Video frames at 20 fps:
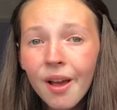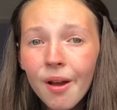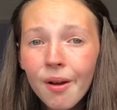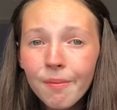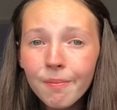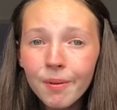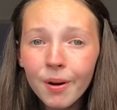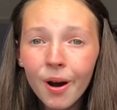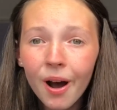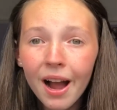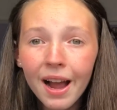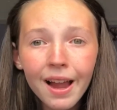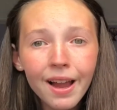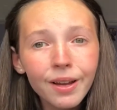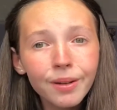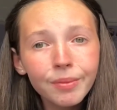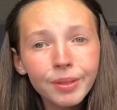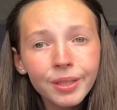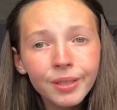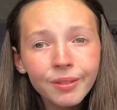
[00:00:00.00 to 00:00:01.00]
But I
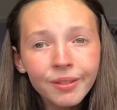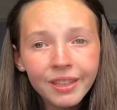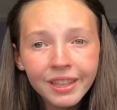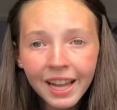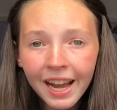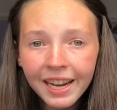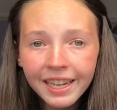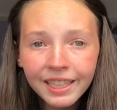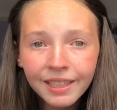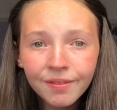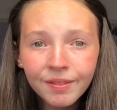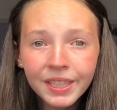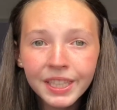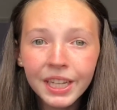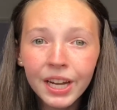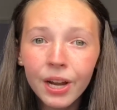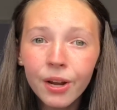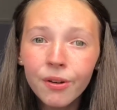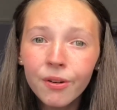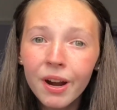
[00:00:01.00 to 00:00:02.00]
hope you liked the
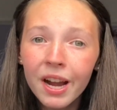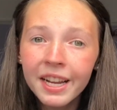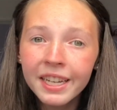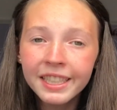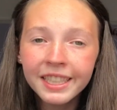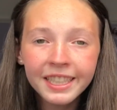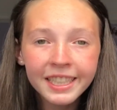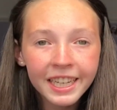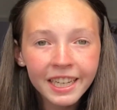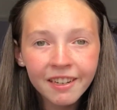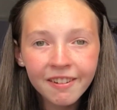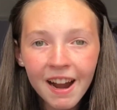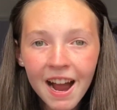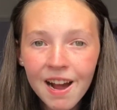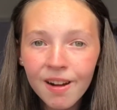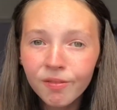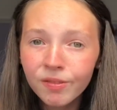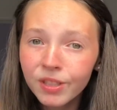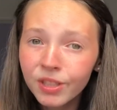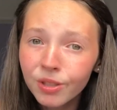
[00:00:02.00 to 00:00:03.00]
video and stick
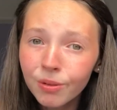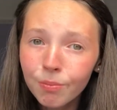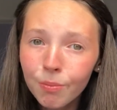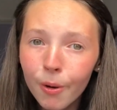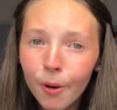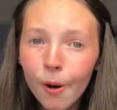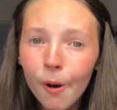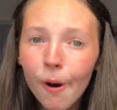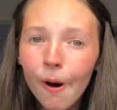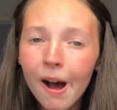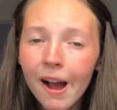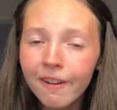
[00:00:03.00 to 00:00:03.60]
around for some more.